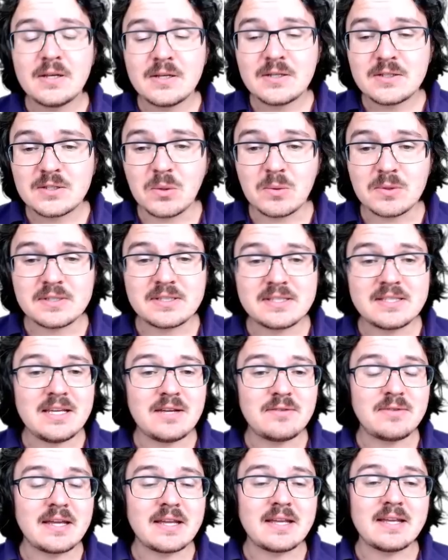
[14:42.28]
So we'll see
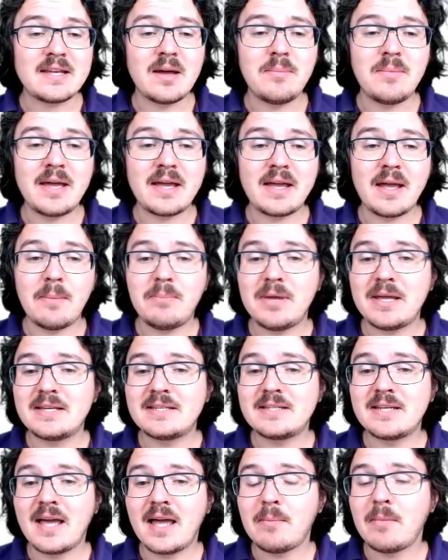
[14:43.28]
if they can come back up
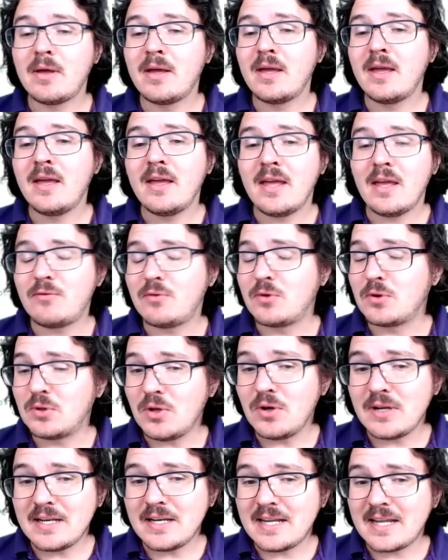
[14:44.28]
big time. If you're
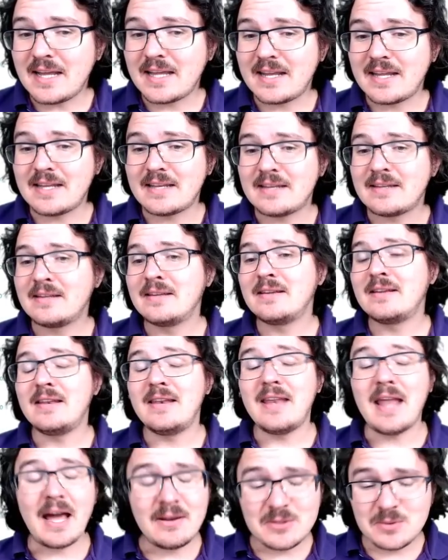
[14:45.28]
looking to get in,
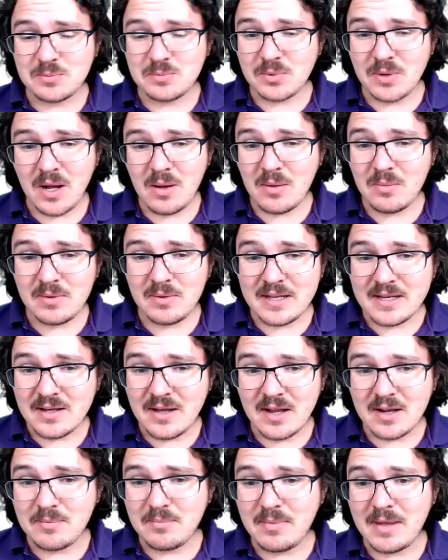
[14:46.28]
now's probably
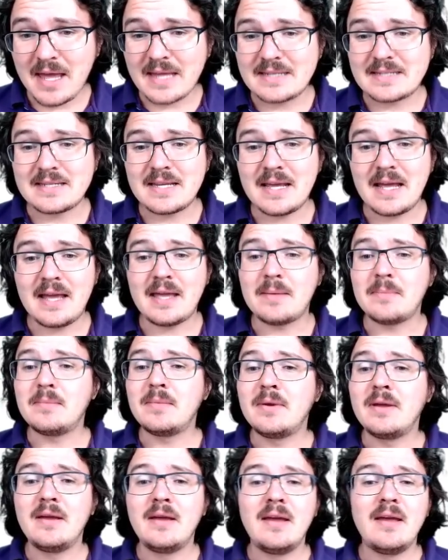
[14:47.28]
not a bad time.
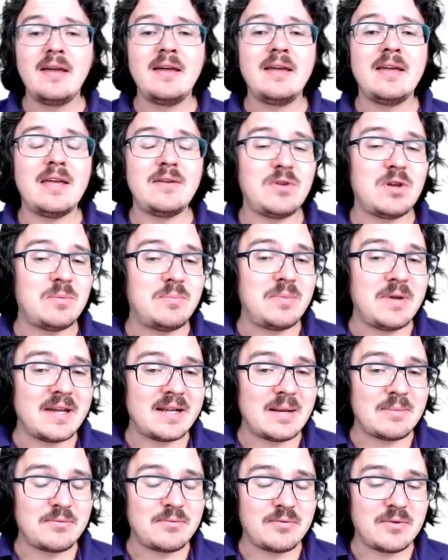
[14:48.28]
If you could pick
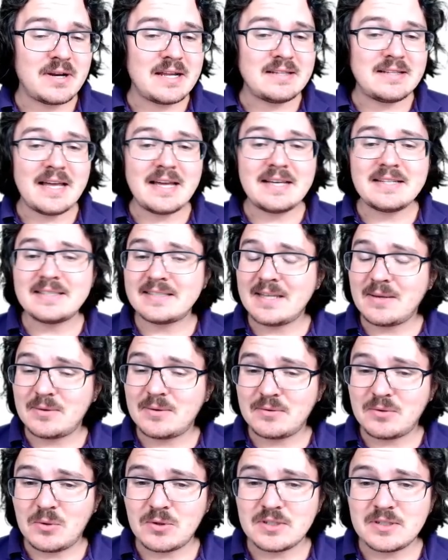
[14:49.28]
it up for any less, that would
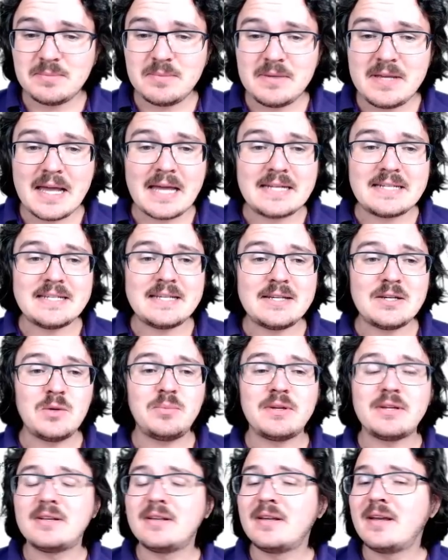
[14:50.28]
of course be ideal,
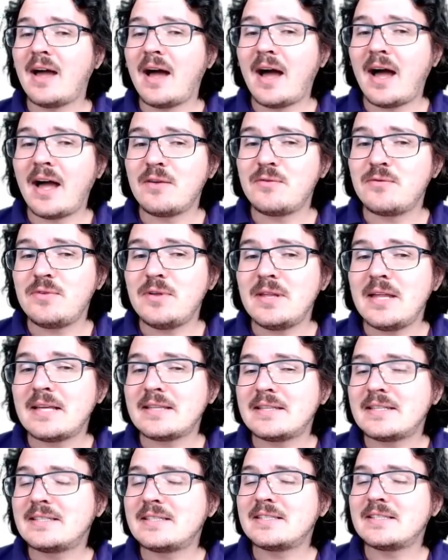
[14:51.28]
but I feel
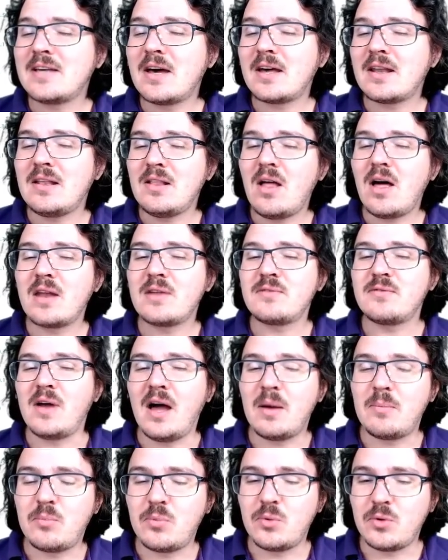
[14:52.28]
like this has got a lot of
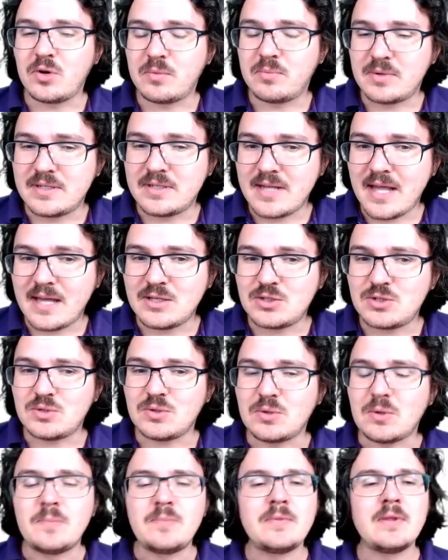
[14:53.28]
upward
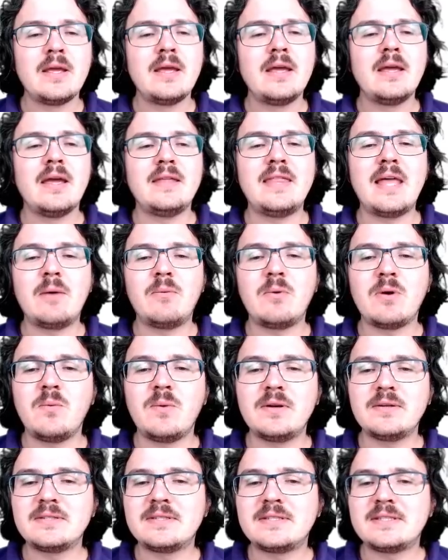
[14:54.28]
potential, and that we
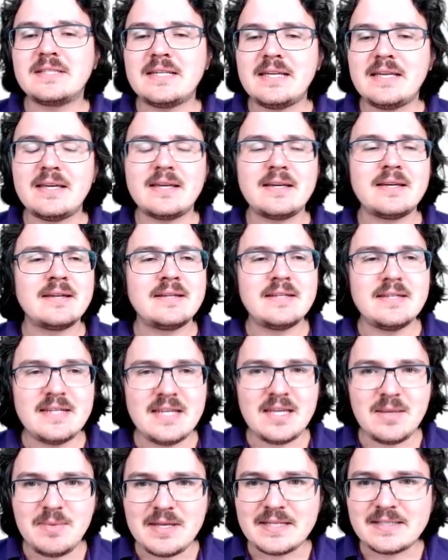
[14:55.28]
will see
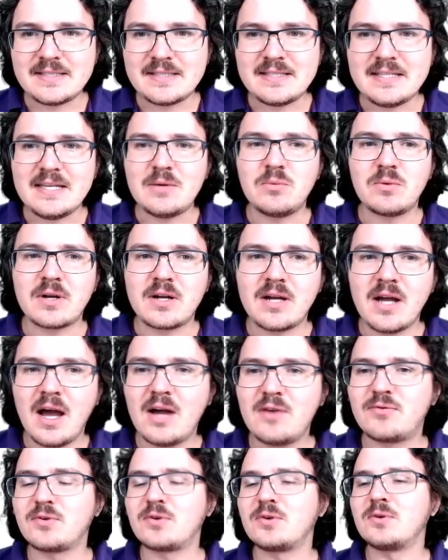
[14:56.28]
DBC
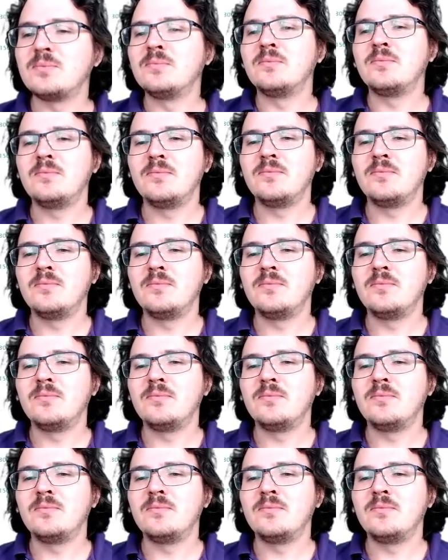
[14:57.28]
recover